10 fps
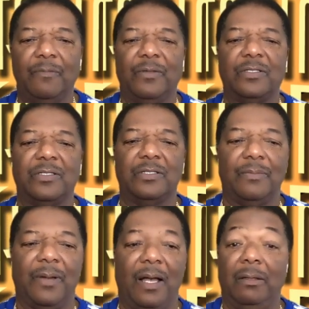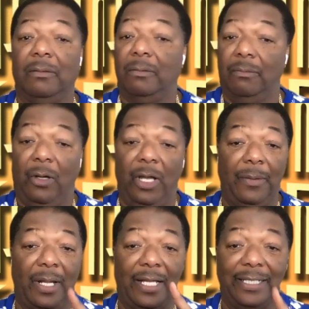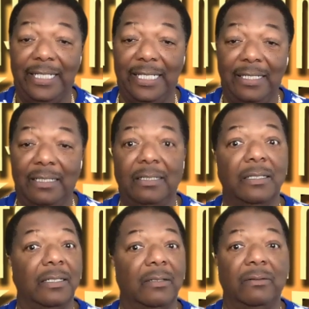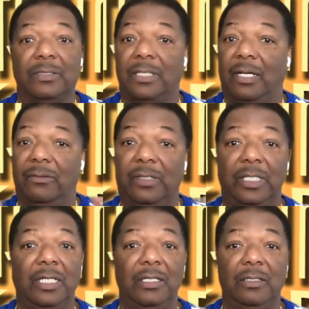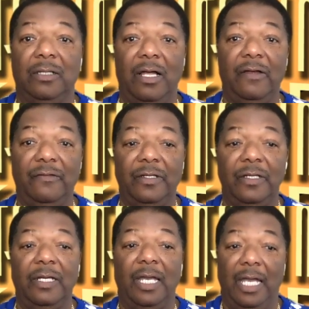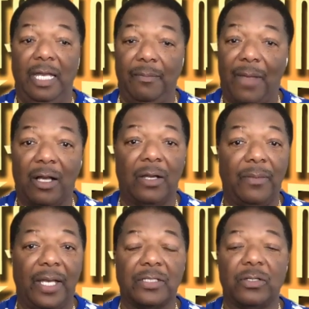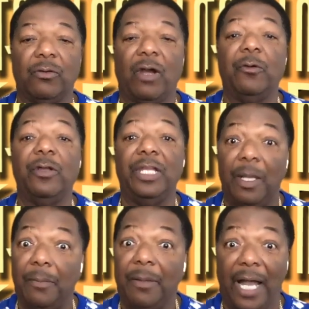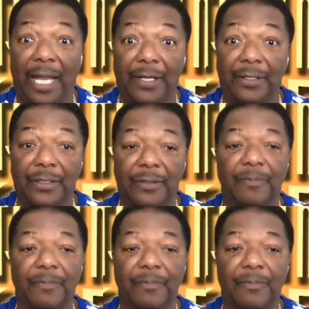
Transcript: This is about Muhammad Ali, which I really love, and Malcolm X, who I really admired.